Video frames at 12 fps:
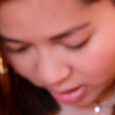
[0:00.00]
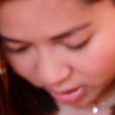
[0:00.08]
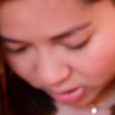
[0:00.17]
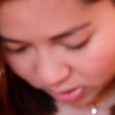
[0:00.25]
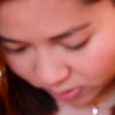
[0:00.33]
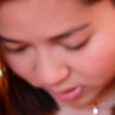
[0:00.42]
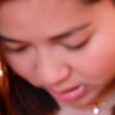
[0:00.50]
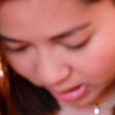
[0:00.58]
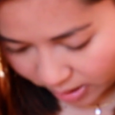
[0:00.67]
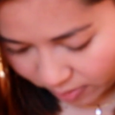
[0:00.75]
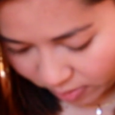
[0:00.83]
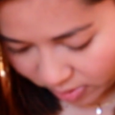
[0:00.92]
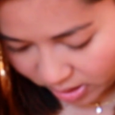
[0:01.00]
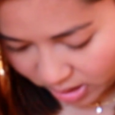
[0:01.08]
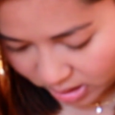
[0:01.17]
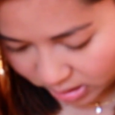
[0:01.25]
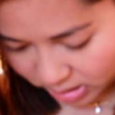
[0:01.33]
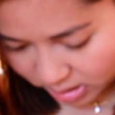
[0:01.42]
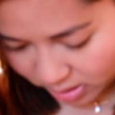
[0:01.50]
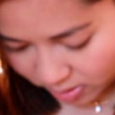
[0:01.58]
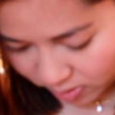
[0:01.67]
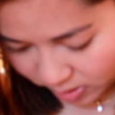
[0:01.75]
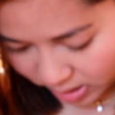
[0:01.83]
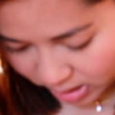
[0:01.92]
So it's that one.
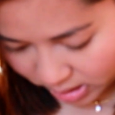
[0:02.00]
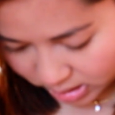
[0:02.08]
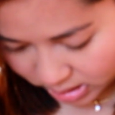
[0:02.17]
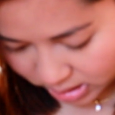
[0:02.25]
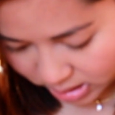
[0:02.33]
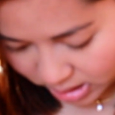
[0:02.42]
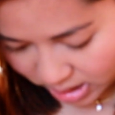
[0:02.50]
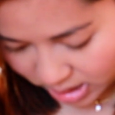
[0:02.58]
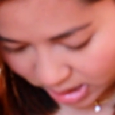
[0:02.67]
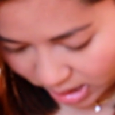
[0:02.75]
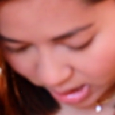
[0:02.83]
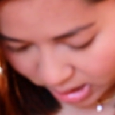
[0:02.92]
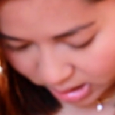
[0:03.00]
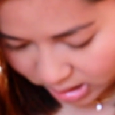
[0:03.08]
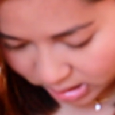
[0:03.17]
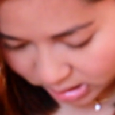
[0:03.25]
So it's the